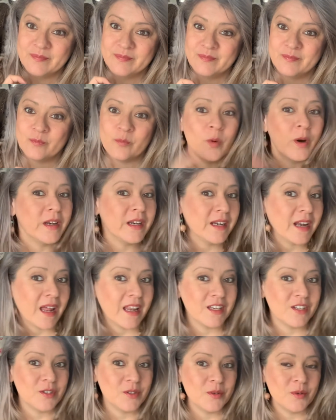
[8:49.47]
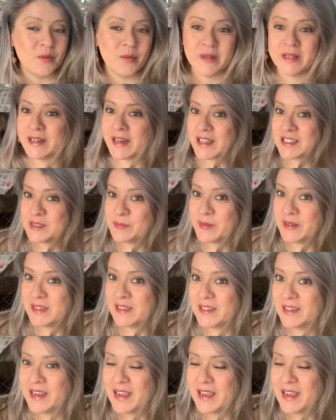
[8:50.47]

what did I do? What did I spend?